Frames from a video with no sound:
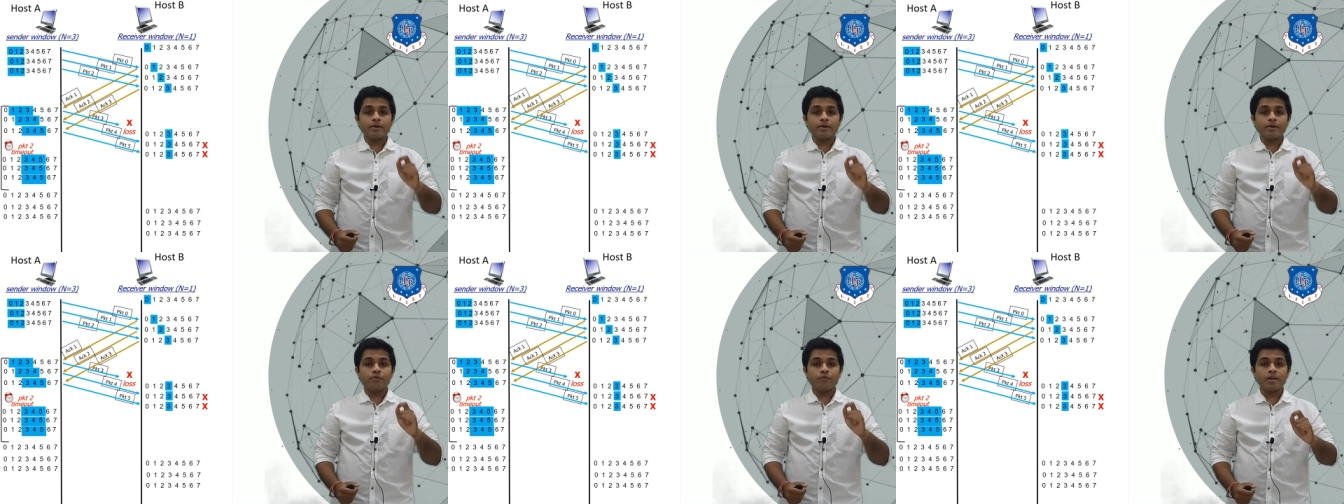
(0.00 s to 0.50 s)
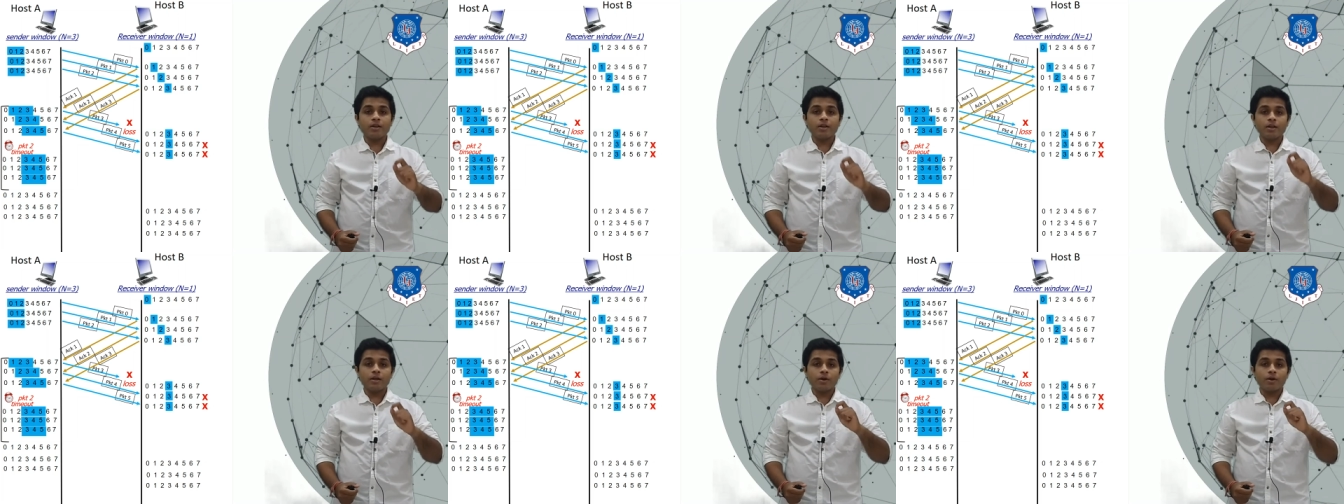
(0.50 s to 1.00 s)
will
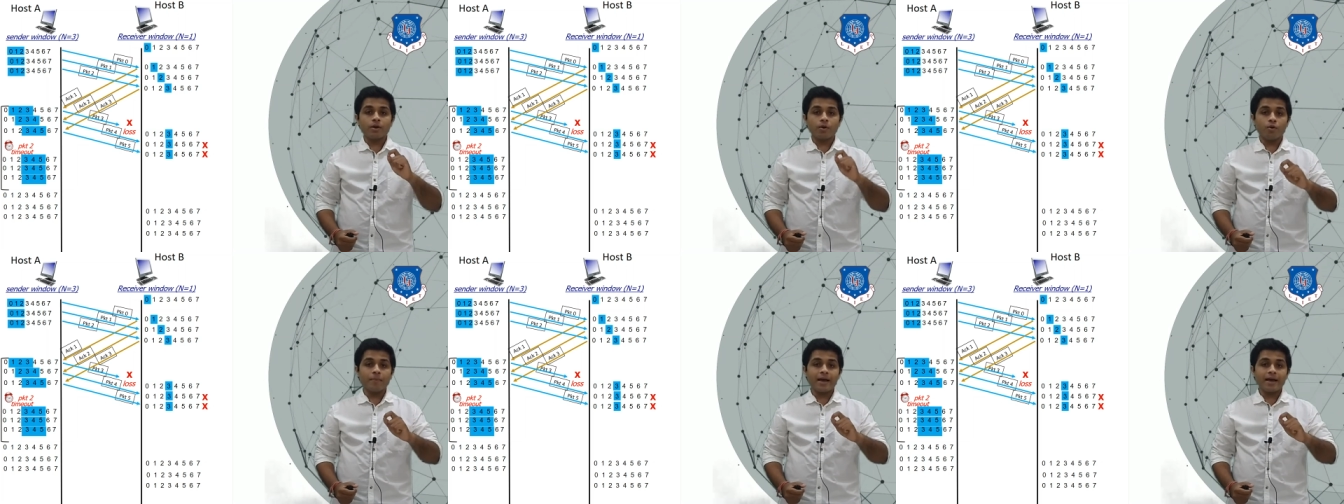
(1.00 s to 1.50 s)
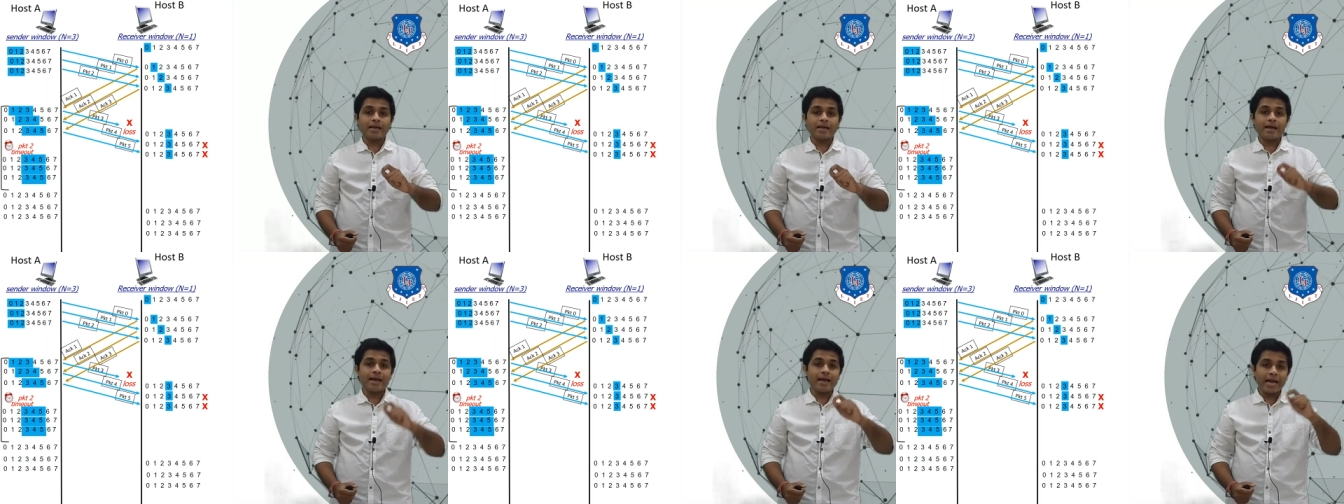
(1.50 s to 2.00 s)
go back
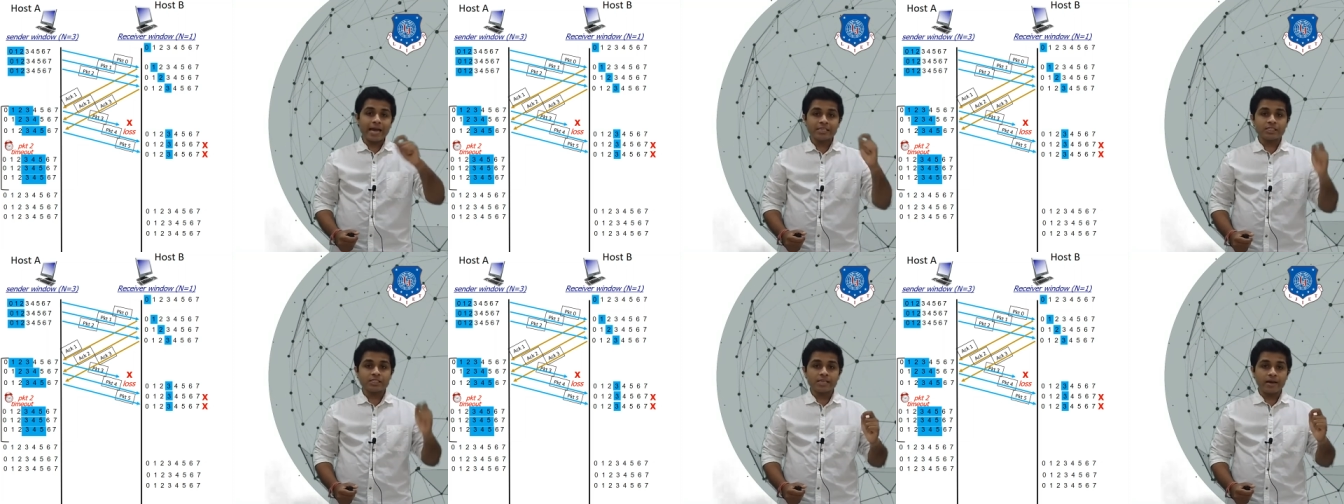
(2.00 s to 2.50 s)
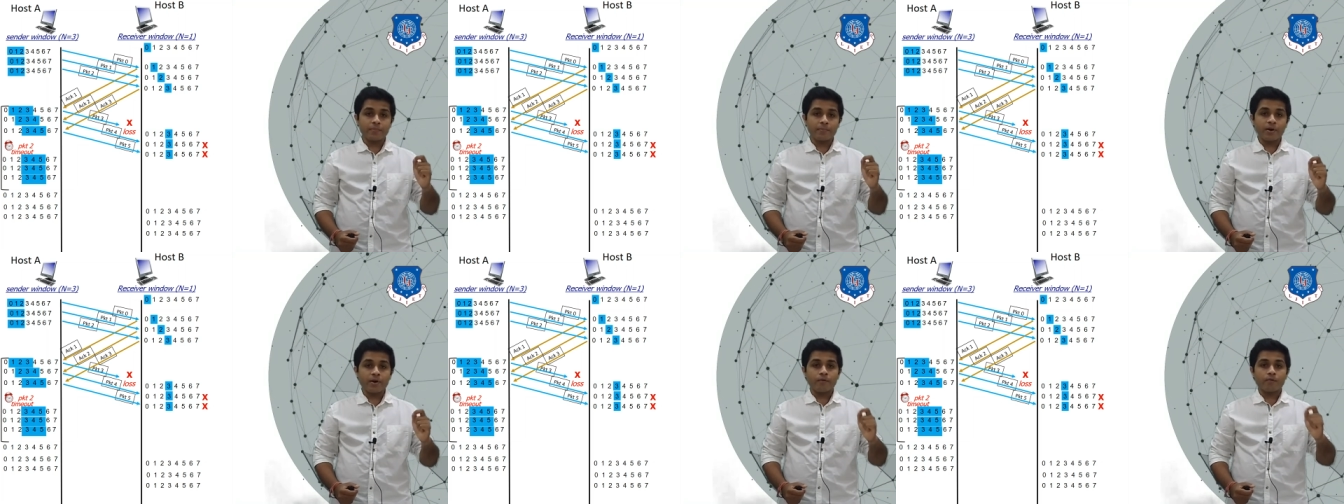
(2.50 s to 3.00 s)
n step
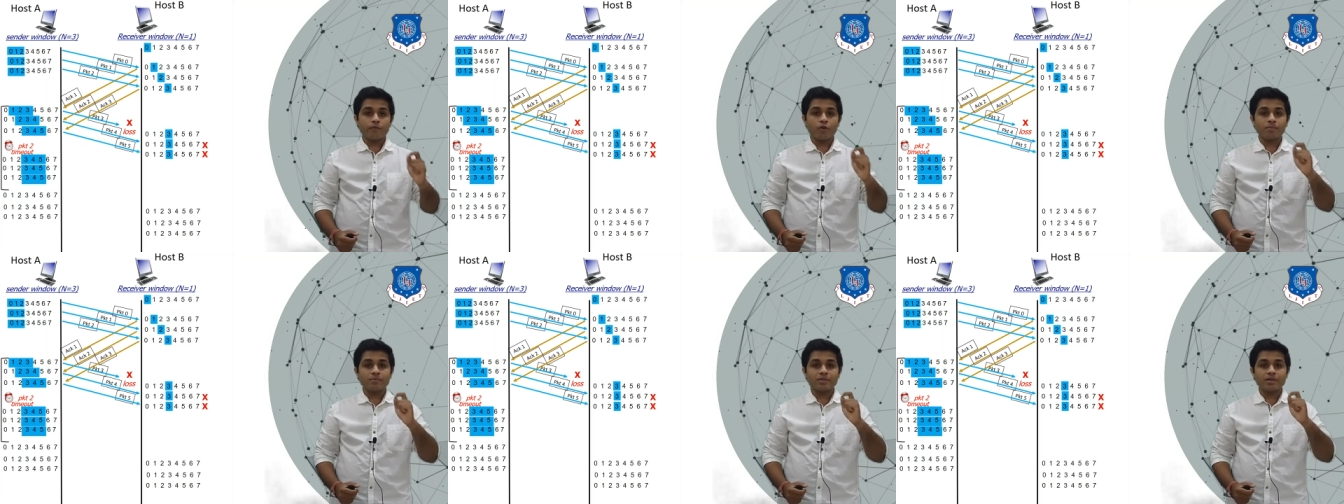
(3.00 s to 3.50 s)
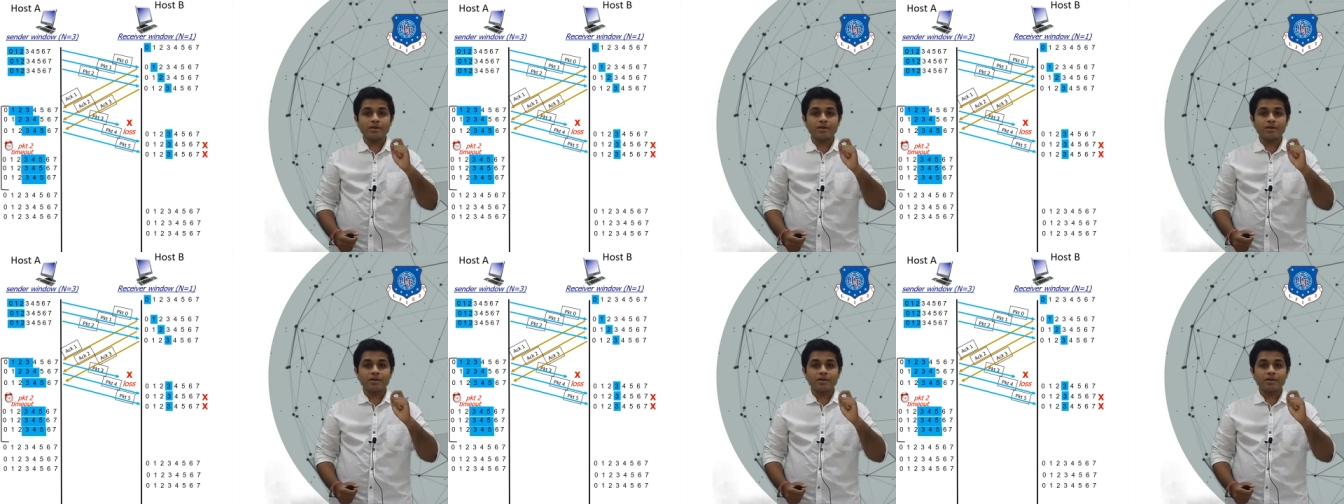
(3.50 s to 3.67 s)
from the